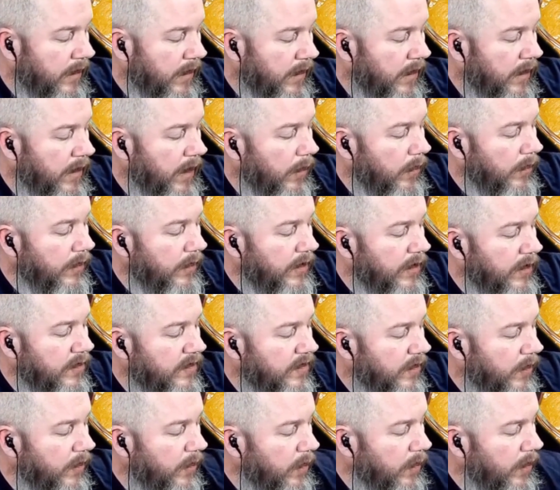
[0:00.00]
Go to your
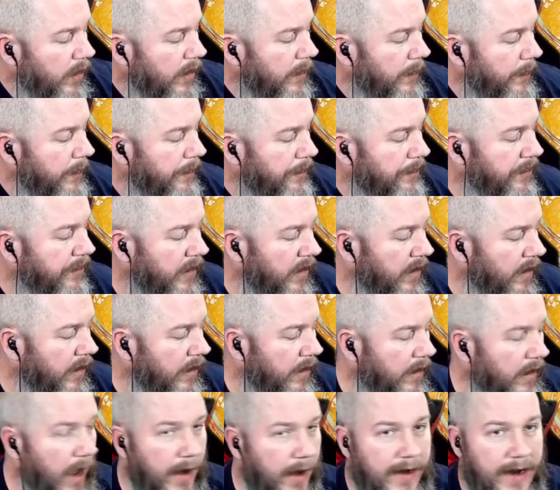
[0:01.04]
store,
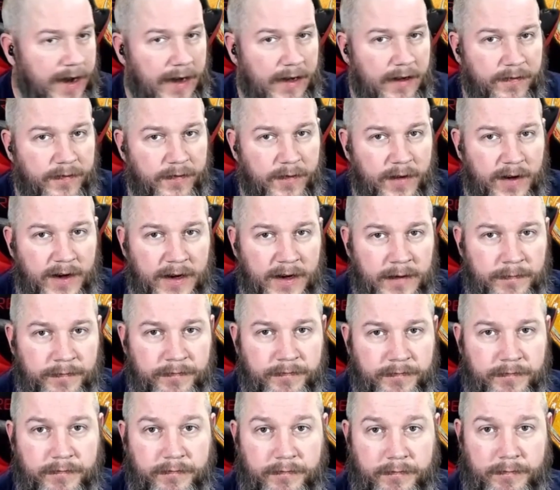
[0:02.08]
contact a friend,
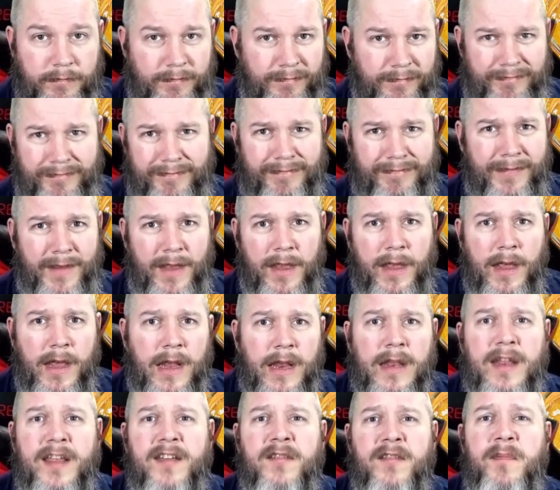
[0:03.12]

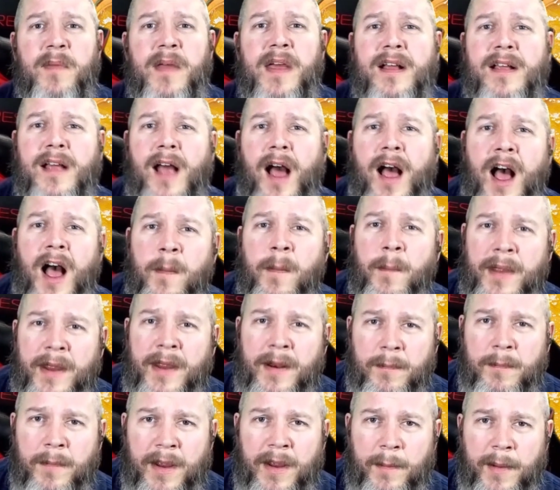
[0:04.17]
leave me a comment.
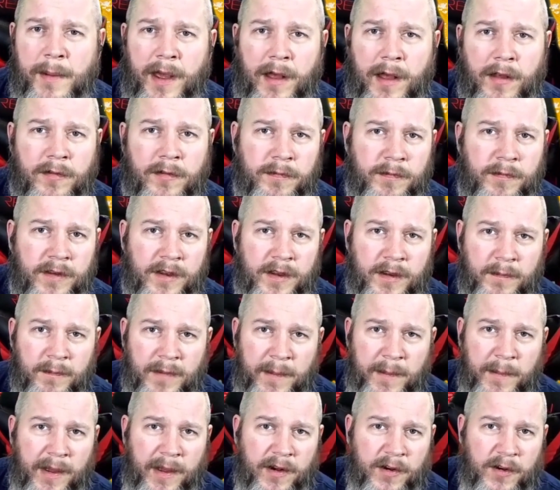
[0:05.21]
Maybe I'll
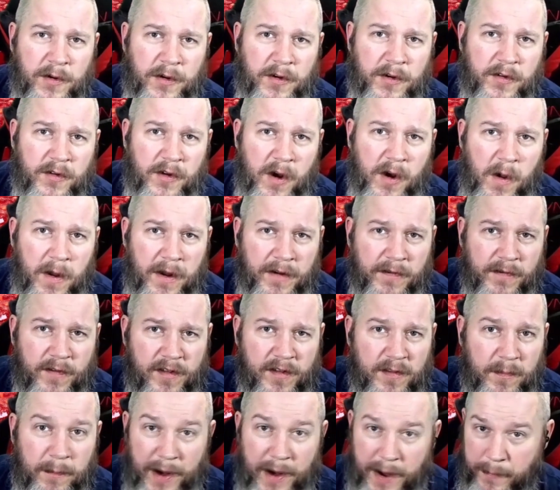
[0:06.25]
do a drawing for
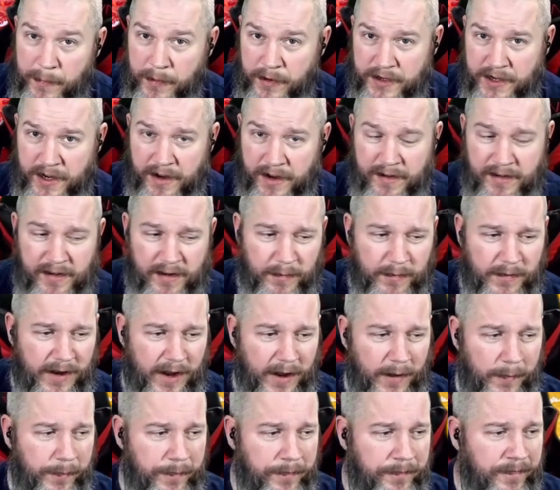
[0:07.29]
some pepper jelly
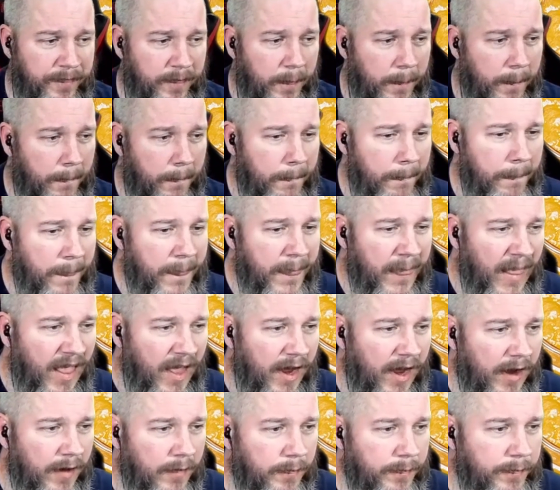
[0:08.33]
sometime.
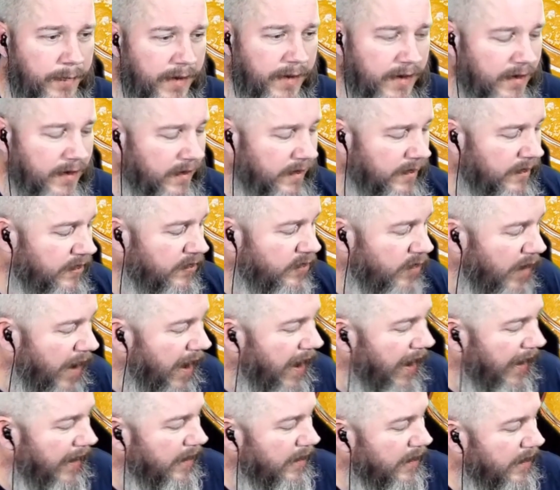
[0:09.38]
But
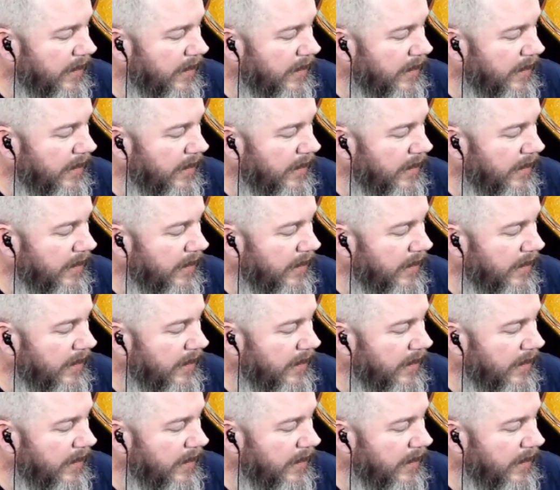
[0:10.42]
try it.